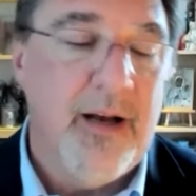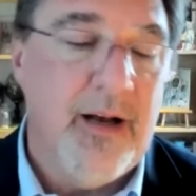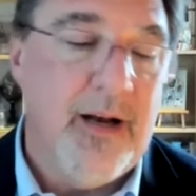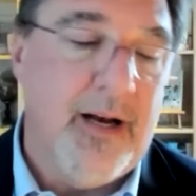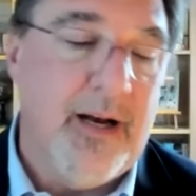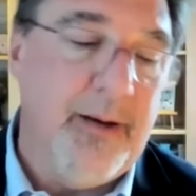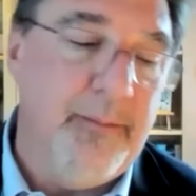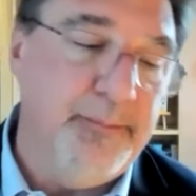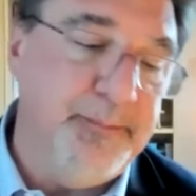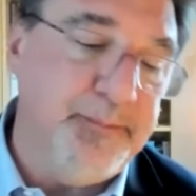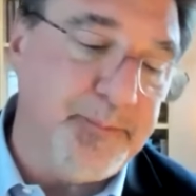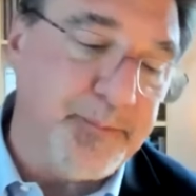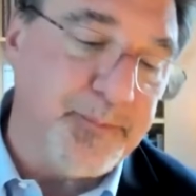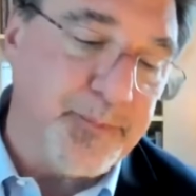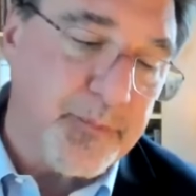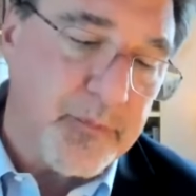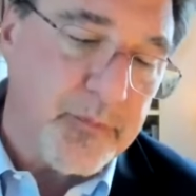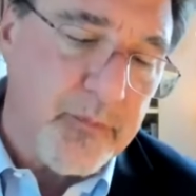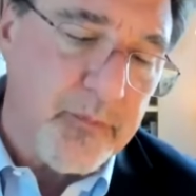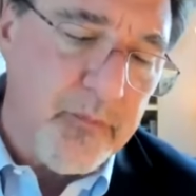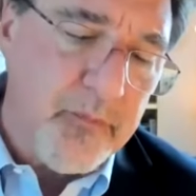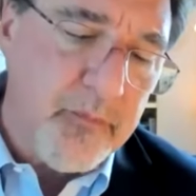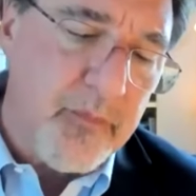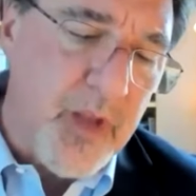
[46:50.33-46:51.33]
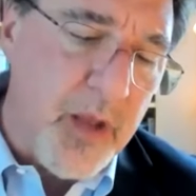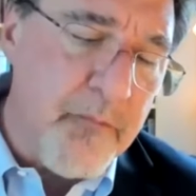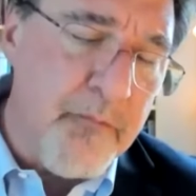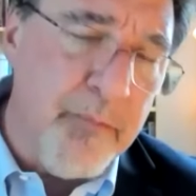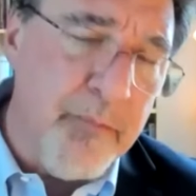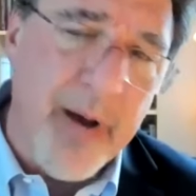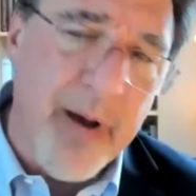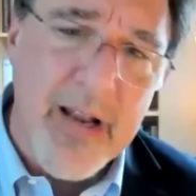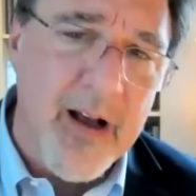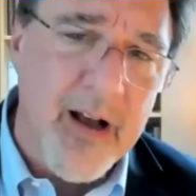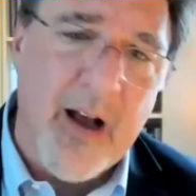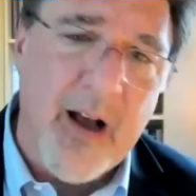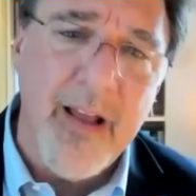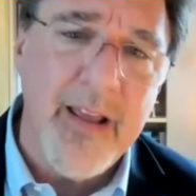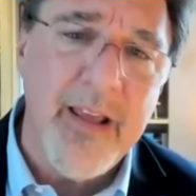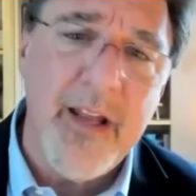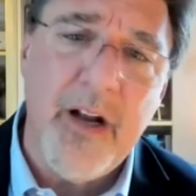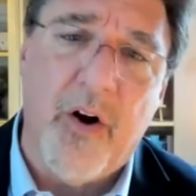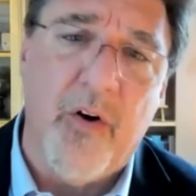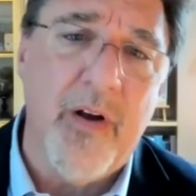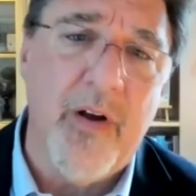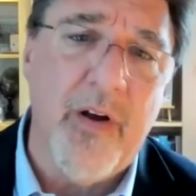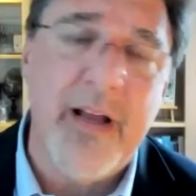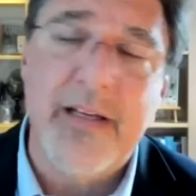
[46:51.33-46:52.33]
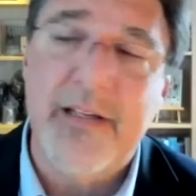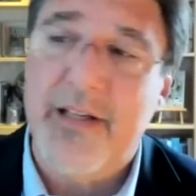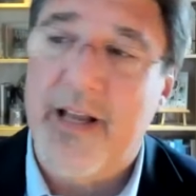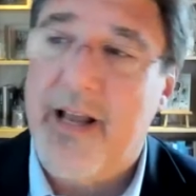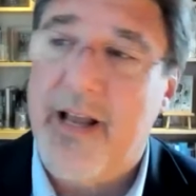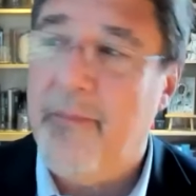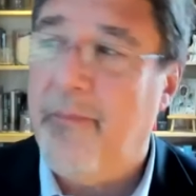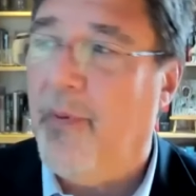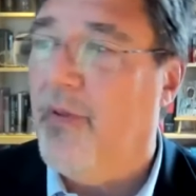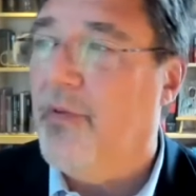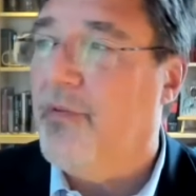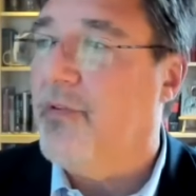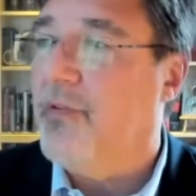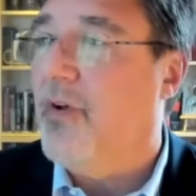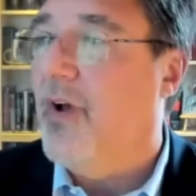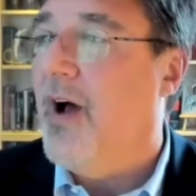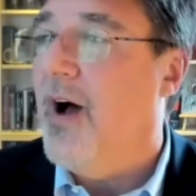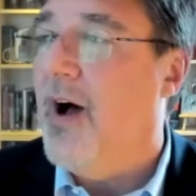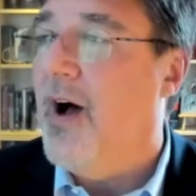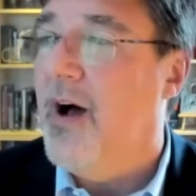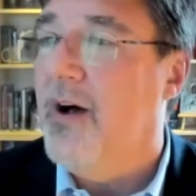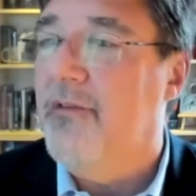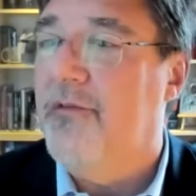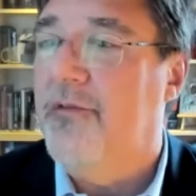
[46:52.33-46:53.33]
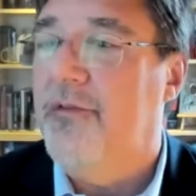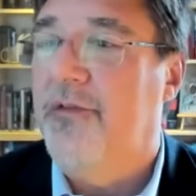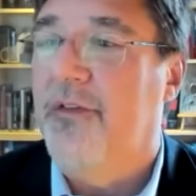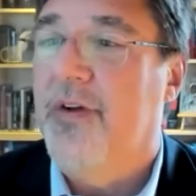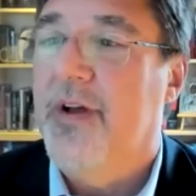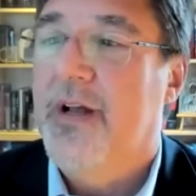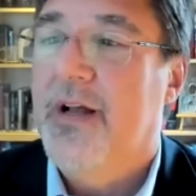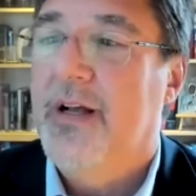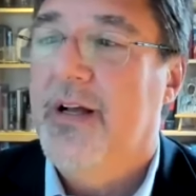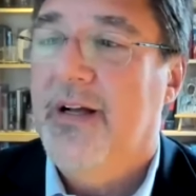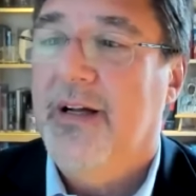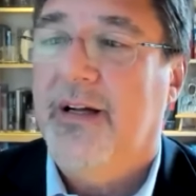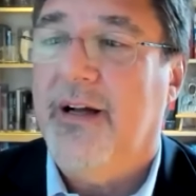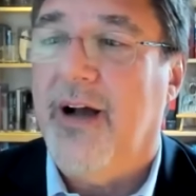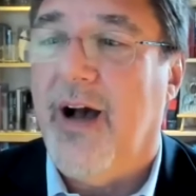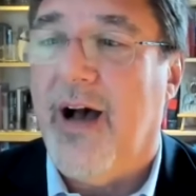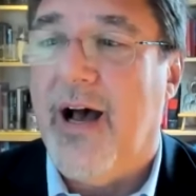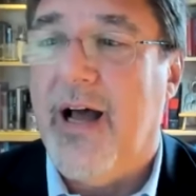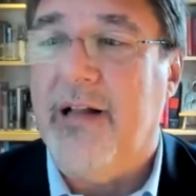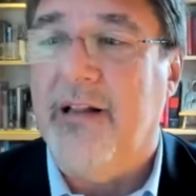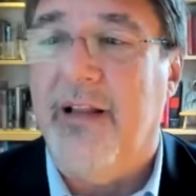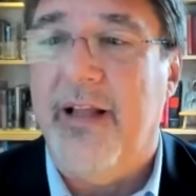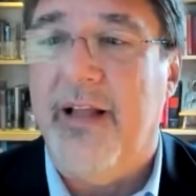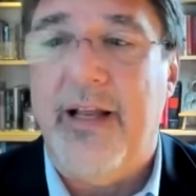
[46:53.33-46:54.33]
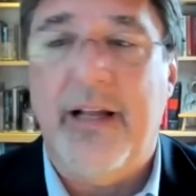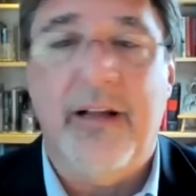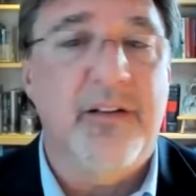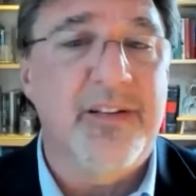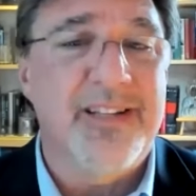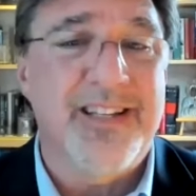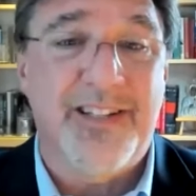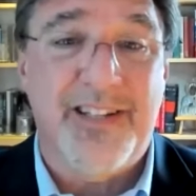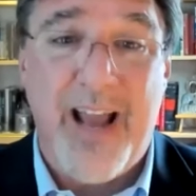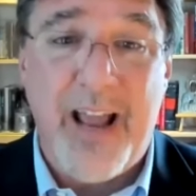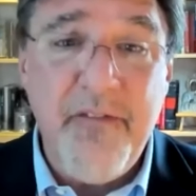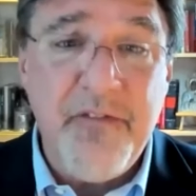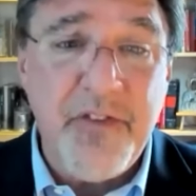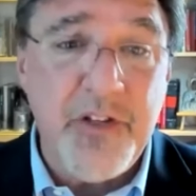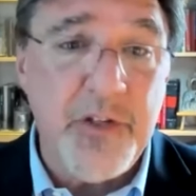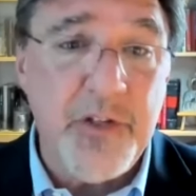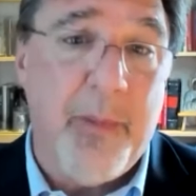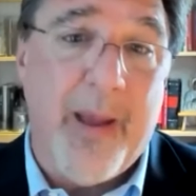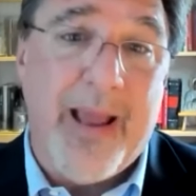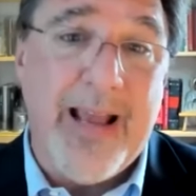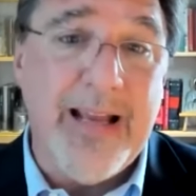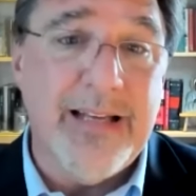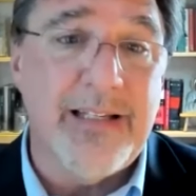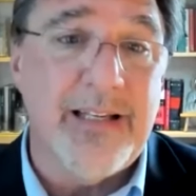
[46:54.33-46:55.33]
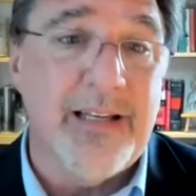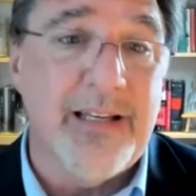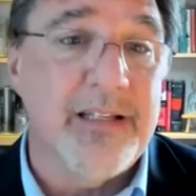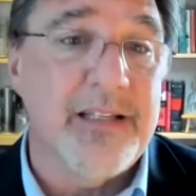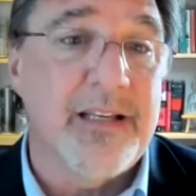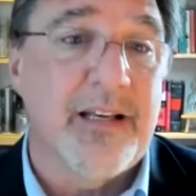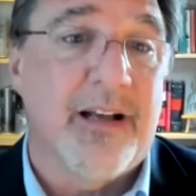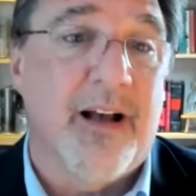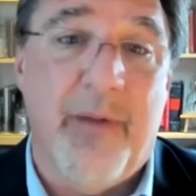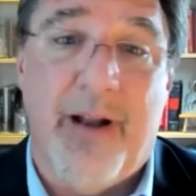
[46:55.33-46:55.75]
Um, but, uh, you know, examples of coddling safe spaces.